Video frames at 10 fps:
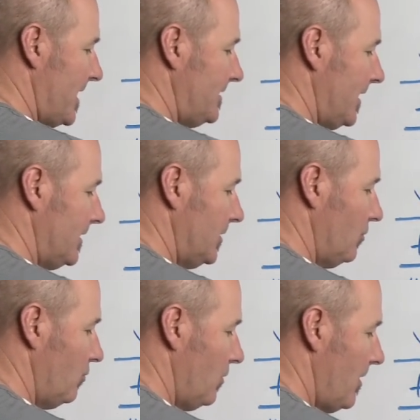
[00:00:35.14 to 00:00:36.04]
by telling
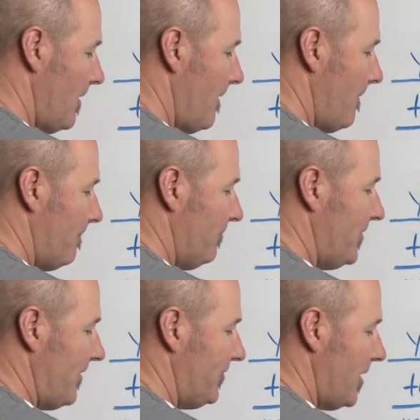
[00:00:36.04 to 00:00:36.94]
you
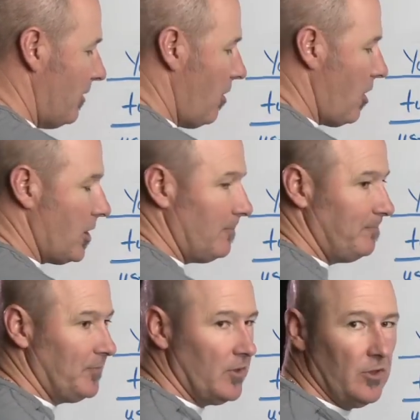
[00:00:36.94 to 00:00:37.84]
that
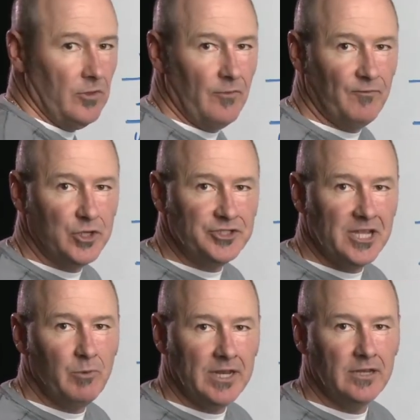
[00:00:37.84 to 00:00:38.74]
the first
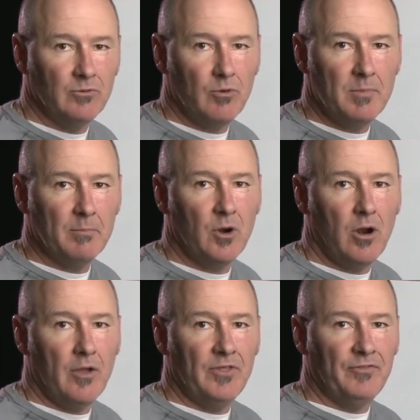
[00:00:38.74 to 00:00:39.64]
thing we need to
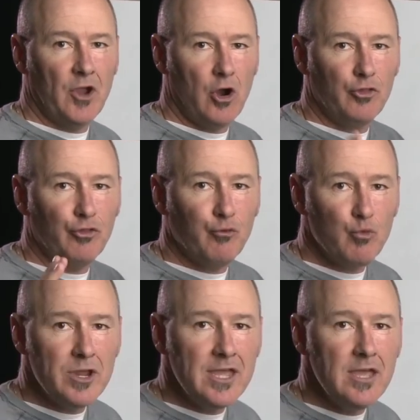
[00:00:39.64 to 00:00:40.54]
remember, that there are
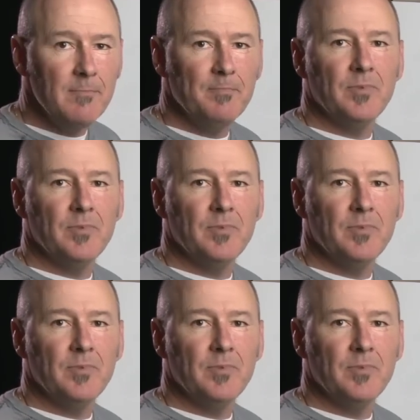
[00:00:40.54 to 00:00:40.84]
three